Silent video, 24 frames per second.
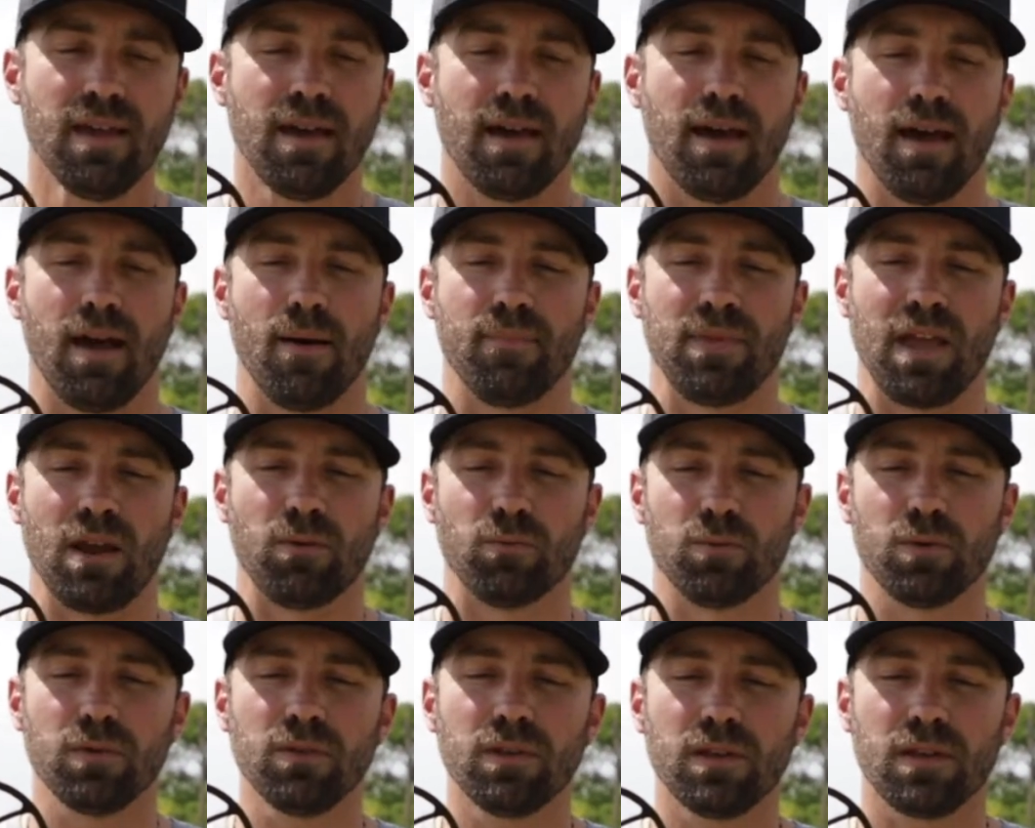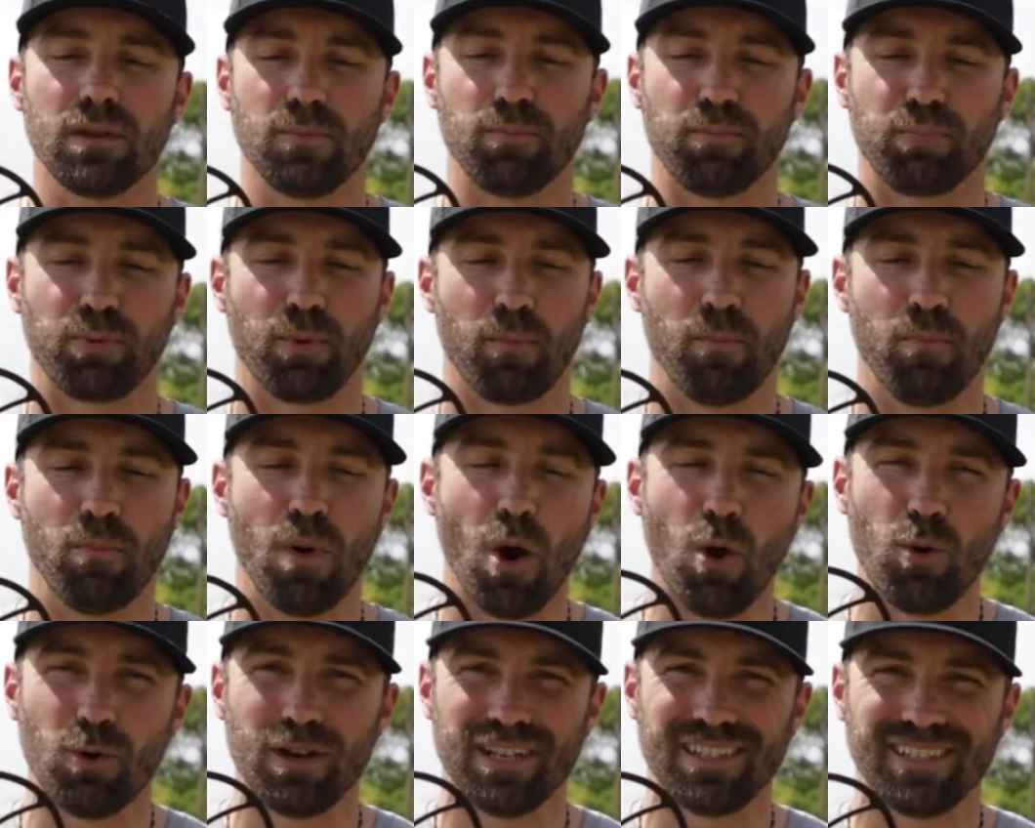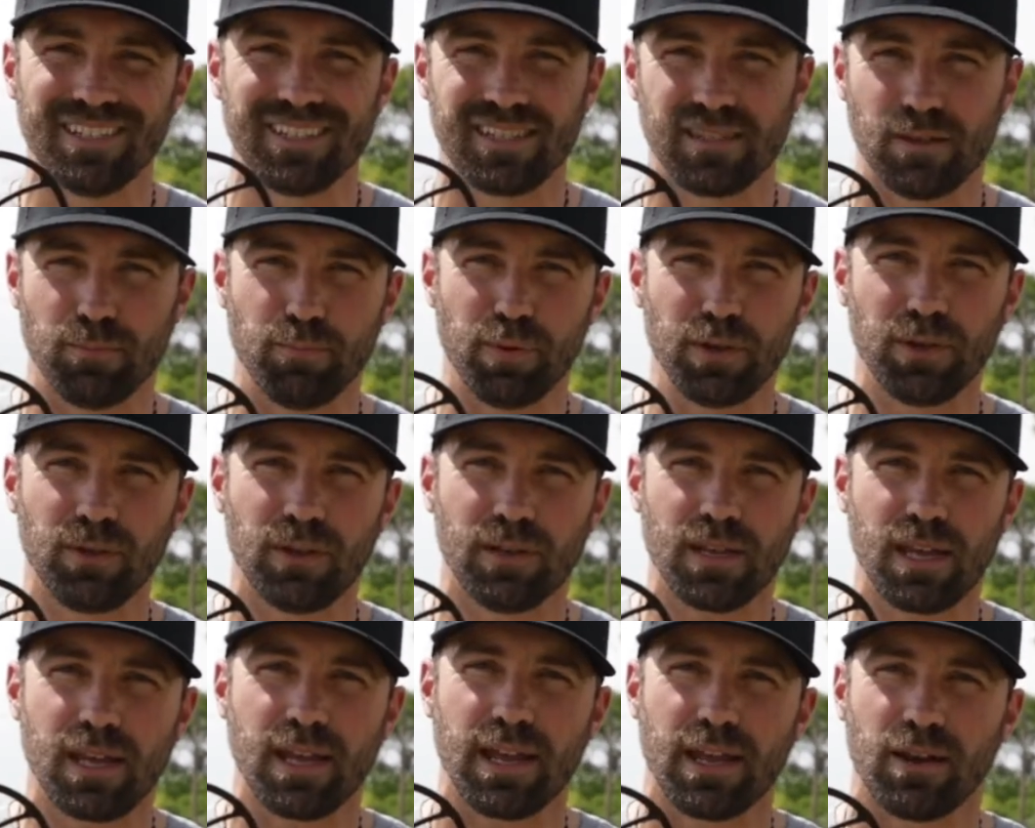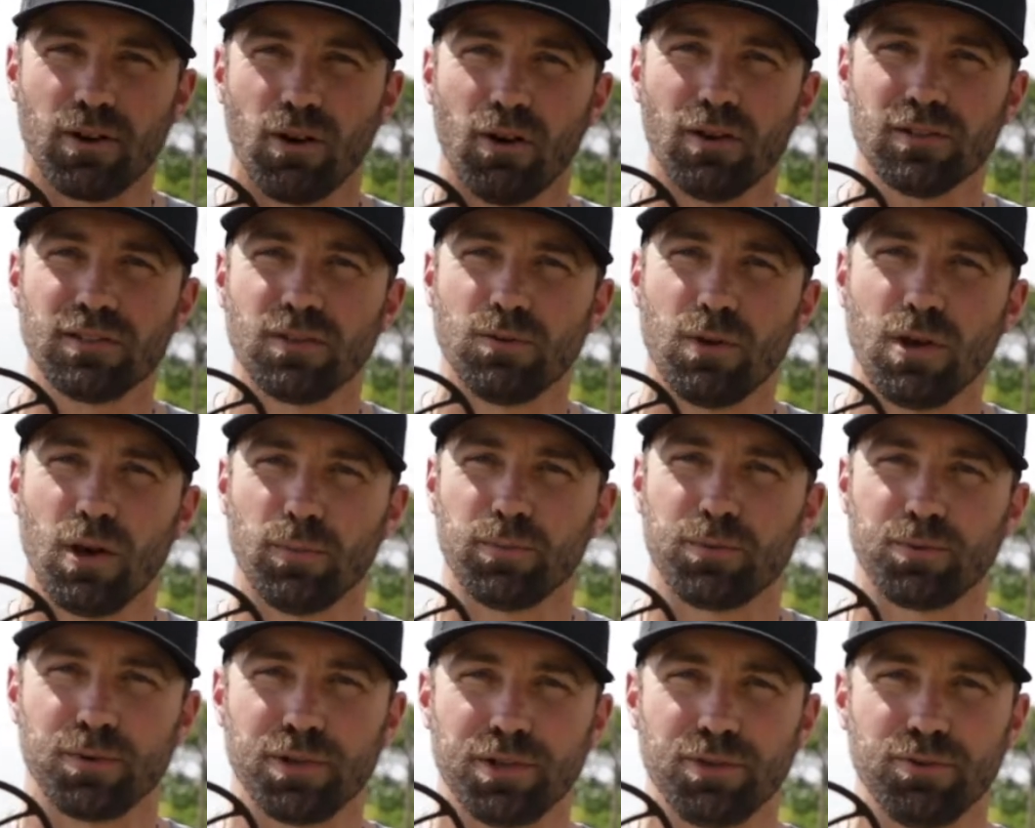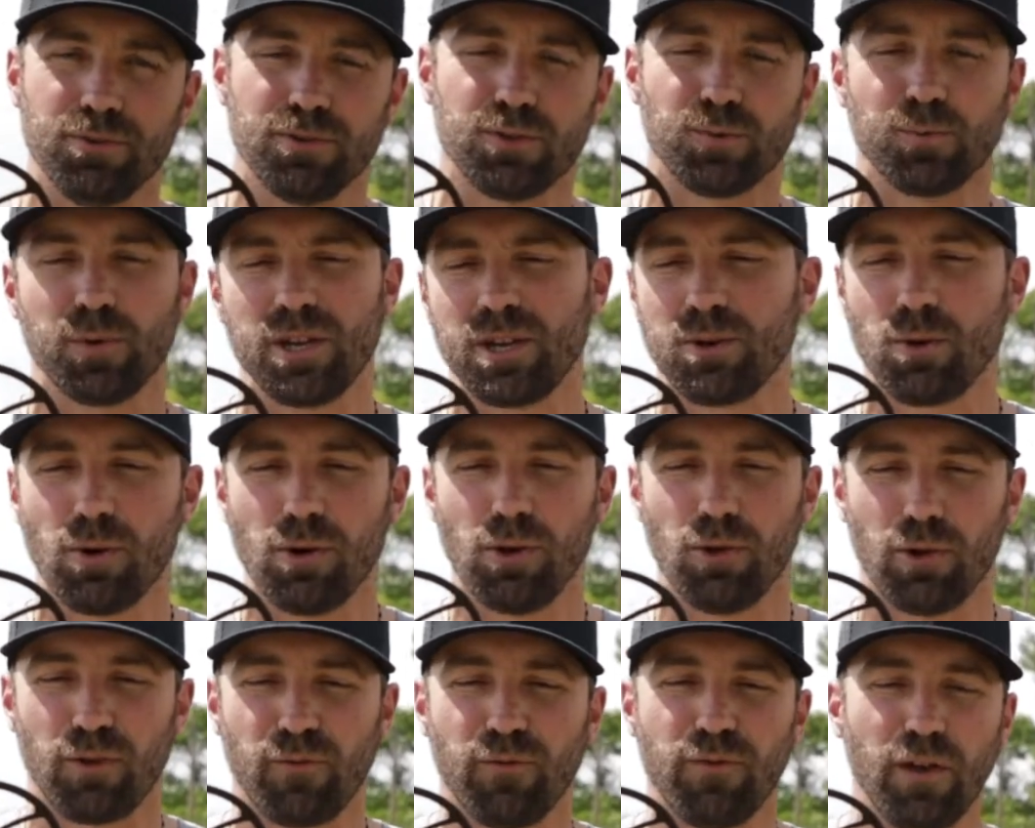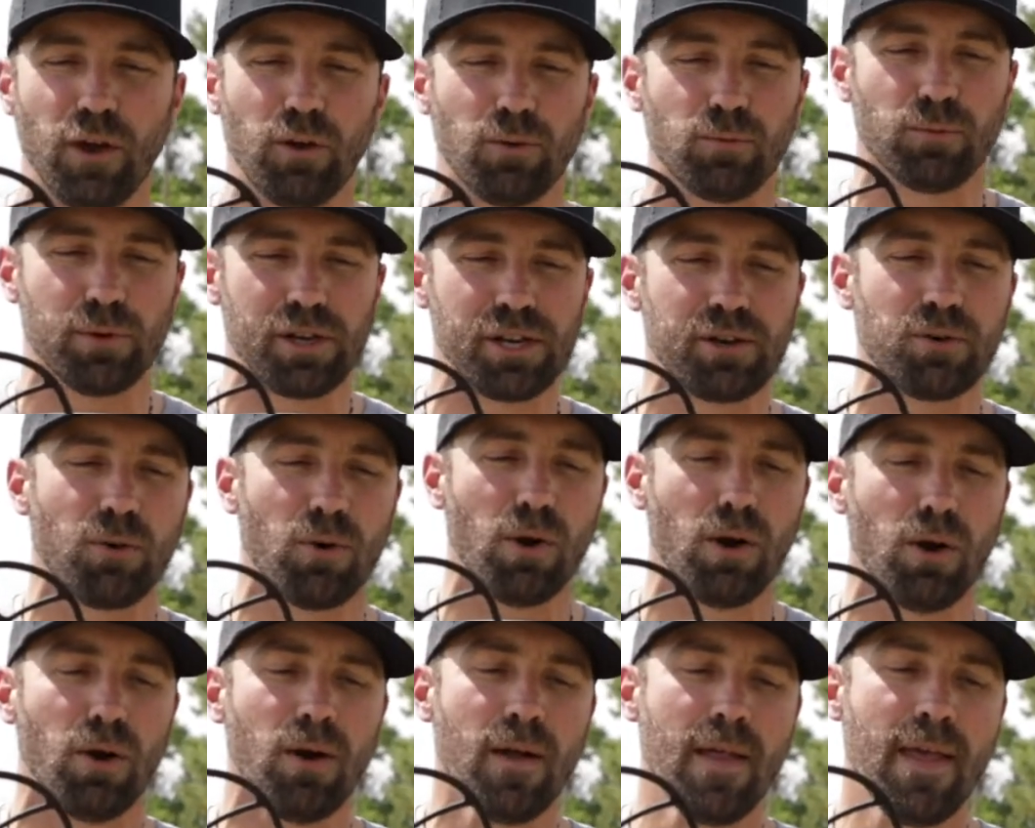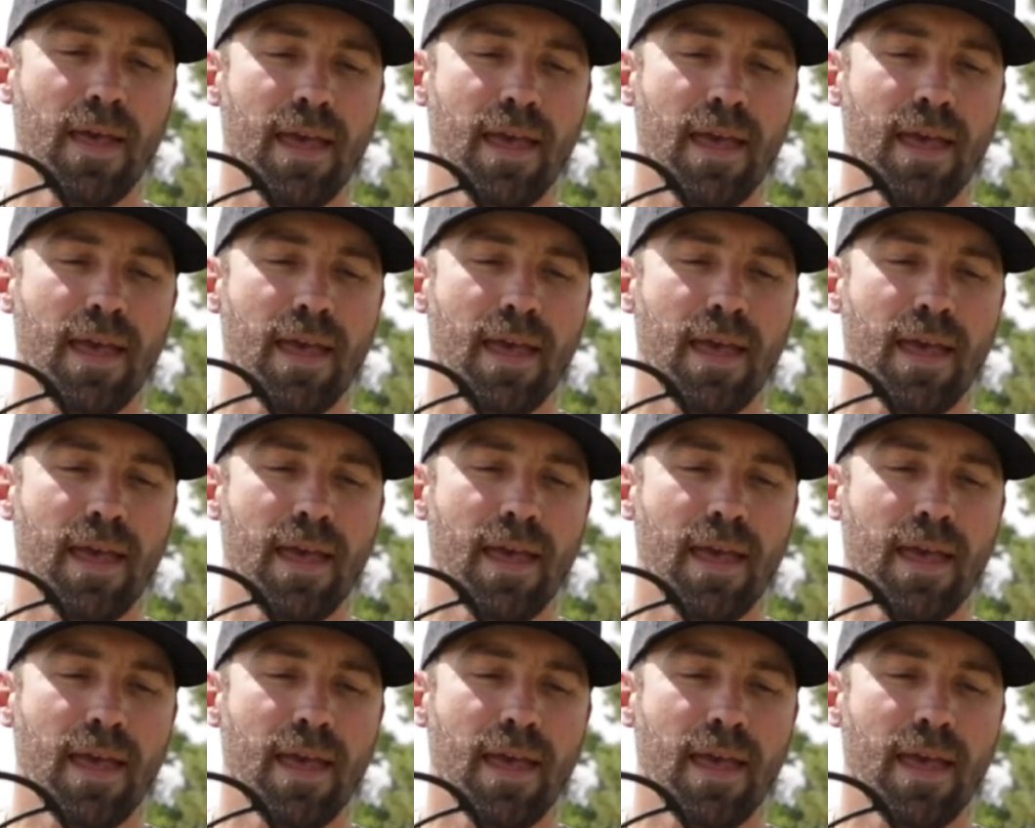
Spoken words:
That really promoted stability. It also helped reduce recoil or felt recoil,